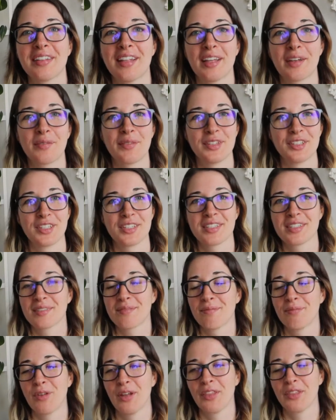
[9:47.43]
like we just
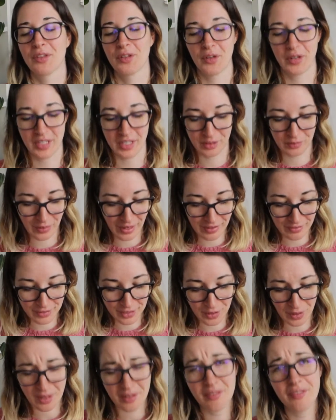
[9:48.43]
went through a heat wave,
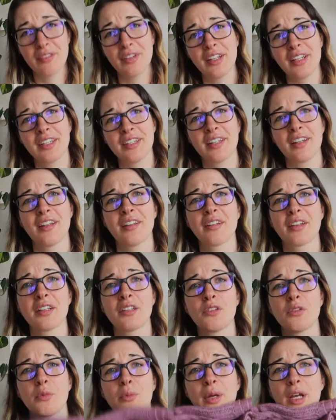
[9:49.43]
so I really didn't
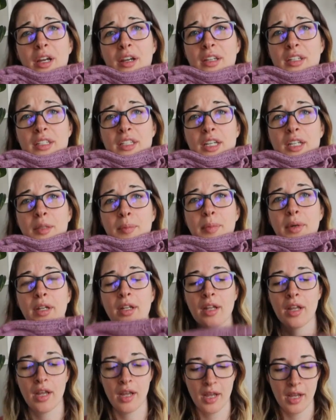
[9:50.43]
get to wear it yet, but